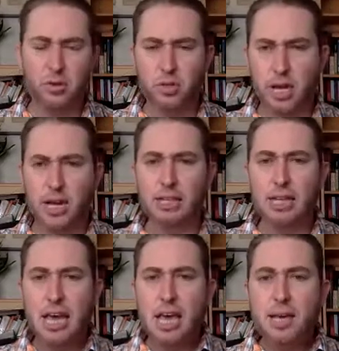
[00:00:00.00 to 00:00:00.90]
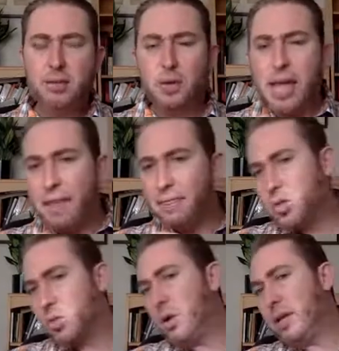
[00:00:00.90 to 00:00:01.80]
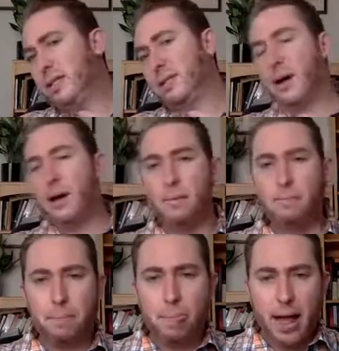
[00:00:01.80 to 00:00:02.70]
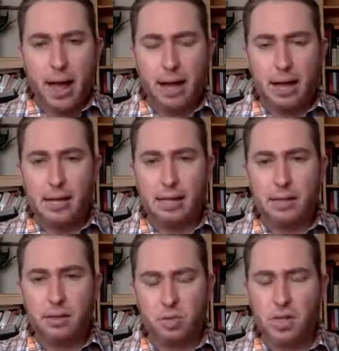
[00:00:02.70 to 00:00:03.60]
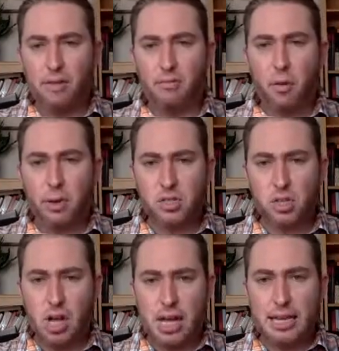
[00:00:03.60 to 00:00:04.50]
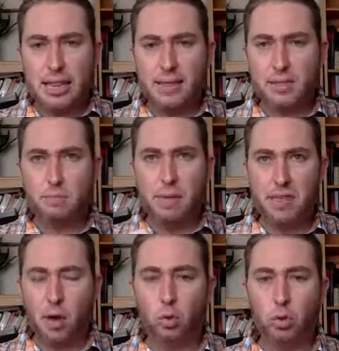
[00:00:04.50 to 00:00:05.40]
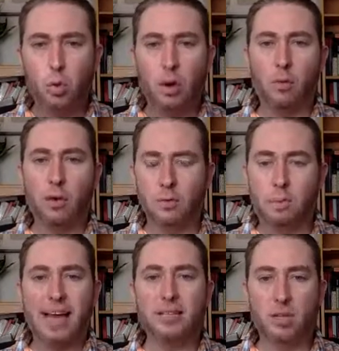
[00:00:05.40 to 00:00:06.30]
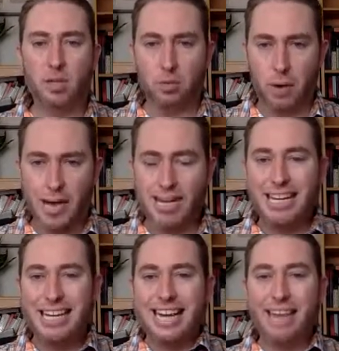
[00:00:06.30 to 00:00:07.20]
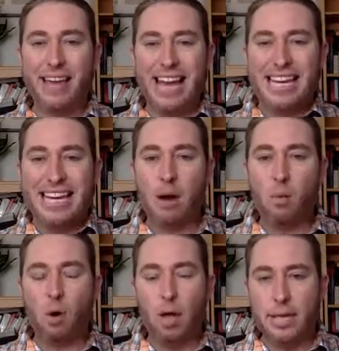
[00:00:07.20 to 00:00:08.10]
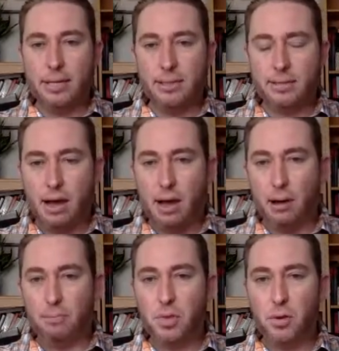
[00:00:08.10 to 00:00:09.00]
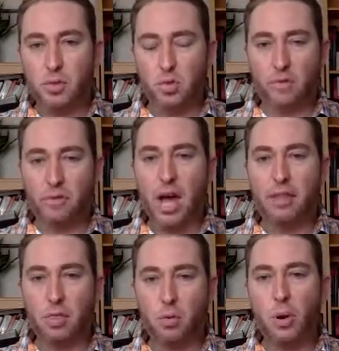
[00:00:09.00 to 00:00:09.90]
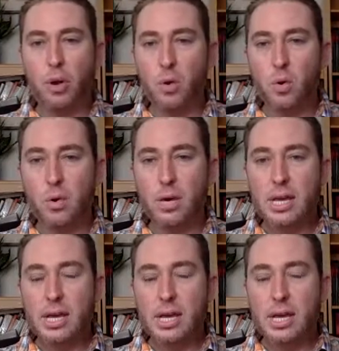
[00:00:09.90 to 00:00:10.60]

for a second. So yeah, this was, there was a lot of focus on this mythical Northwest Passage, right? And the idea was you could sort of cut through